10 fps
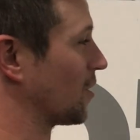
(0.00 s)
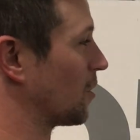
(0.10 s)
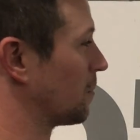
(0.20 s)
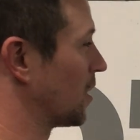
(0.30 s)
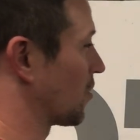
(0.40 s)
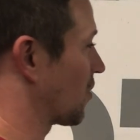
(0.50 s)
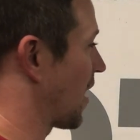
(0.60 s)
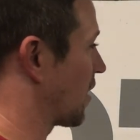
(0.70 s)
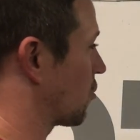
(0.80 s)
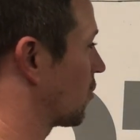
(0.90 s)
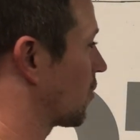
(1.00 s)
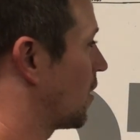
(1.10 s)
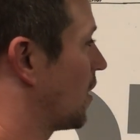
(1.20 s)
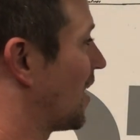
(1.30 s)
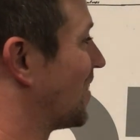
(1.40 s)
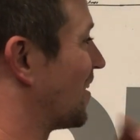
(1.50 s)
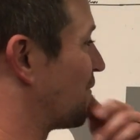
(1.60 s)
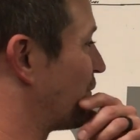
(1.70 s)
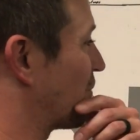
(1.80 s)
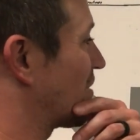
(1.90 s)
dumbbell snatches, and then
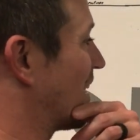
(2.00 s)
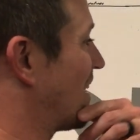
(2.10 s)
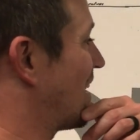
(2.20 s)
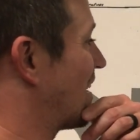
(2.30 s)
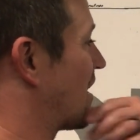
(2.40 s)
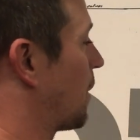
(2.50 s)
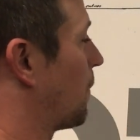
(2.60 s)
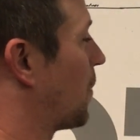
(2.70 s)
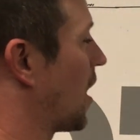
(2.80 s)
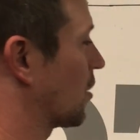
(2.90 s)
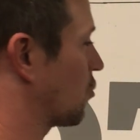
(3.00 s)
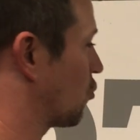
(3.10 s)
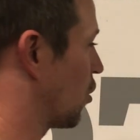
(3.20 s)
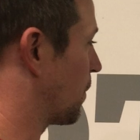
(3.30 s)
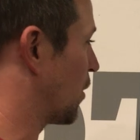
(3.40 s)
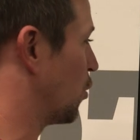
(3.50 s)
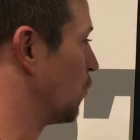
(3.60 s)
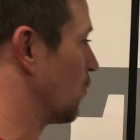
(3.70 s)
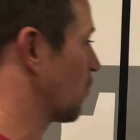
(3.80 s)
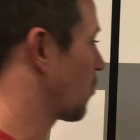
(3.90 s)
15 box jump
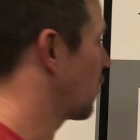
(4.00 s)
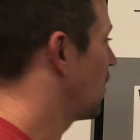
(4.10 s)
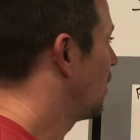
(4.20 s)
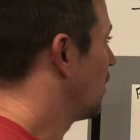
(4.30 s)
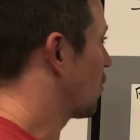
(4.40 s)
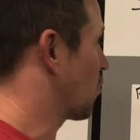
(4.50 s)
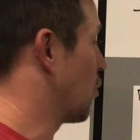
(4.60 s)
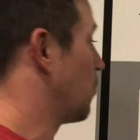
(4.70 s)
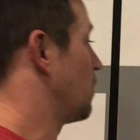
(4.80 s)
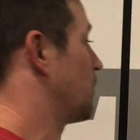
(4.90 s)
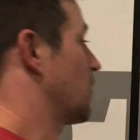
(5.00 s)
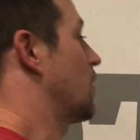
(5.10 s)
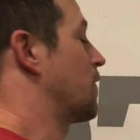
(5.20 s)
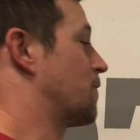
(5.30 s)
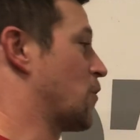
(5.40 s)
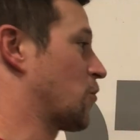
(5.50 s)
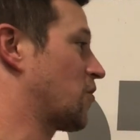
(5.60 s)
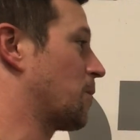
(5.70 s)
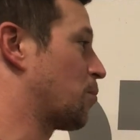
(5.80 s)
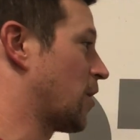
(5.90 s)
overs. So, first
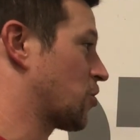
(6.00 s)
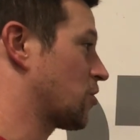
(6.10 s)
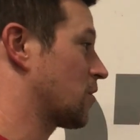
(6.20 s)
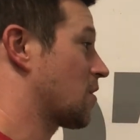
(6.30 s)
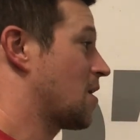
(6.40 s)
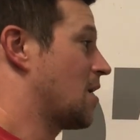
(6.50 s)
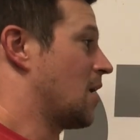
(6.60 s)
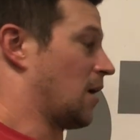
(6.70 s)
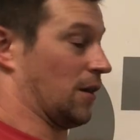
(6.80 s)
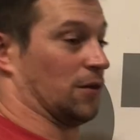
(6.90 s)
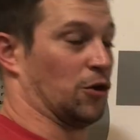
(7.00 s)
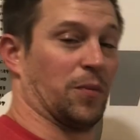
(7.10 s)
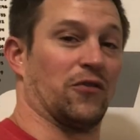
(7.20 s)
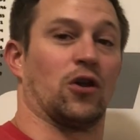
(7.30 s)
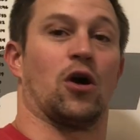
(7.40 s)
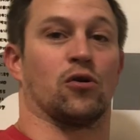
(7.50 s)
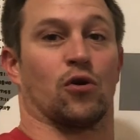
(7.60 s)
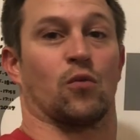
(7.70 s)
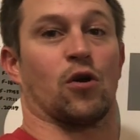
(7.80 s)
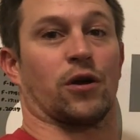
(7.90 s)
impressions, a little bit of a
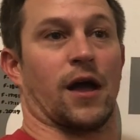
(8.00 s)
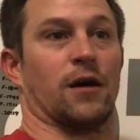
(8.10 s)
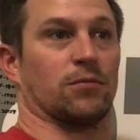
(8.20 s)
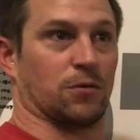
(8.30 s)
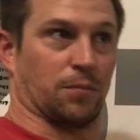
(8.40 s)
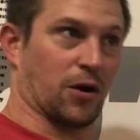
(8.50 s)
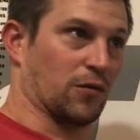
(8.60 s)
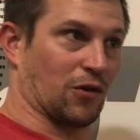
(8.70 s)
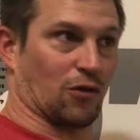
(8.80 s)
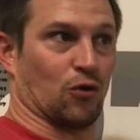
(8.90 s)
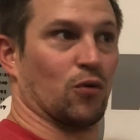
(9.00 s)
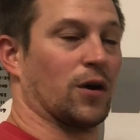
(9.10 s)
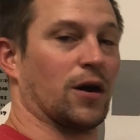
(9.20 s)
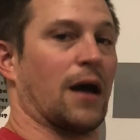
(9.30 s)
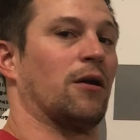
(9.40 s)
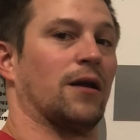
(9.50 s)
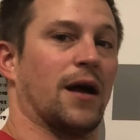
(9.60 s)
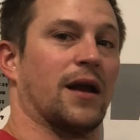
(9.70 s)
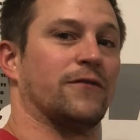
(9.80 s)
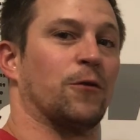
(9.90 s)
longer workout comparatively to how a
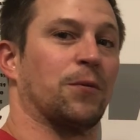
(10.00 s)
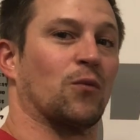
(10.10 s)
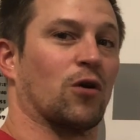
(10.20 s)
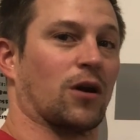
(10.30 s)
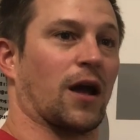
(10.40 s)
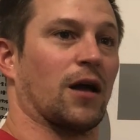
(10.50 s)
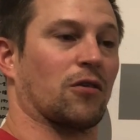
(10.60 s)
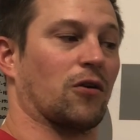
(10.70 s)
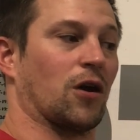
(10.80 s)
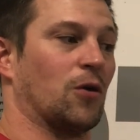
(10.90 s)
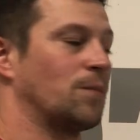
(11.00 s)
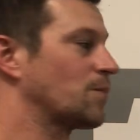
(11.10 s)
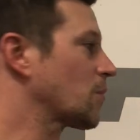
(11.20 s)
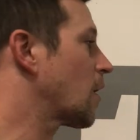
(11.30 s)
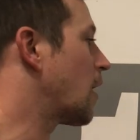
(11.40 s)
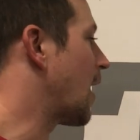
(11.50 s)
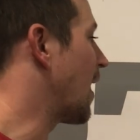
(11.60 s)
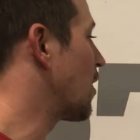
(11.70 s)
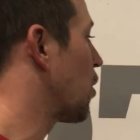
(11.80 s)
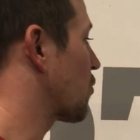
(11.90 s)
lot of open workouts go,
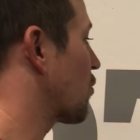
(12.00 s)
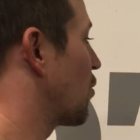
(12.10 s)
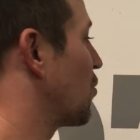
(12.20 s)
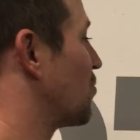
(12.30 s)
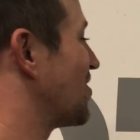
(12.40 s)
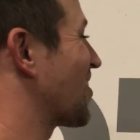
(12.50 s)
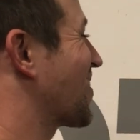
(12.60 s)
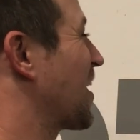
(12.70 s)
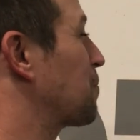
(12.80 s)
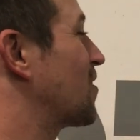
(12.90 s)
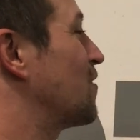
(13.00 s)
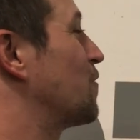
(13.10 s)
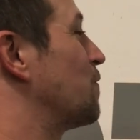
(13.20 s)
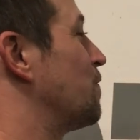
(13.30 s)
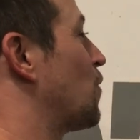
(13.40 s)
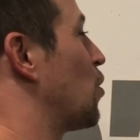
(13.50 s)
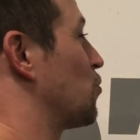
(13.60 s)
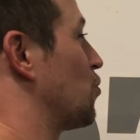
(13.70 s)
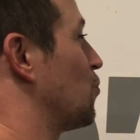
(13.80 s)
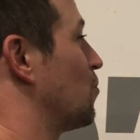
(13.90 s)
and also deceptive volume.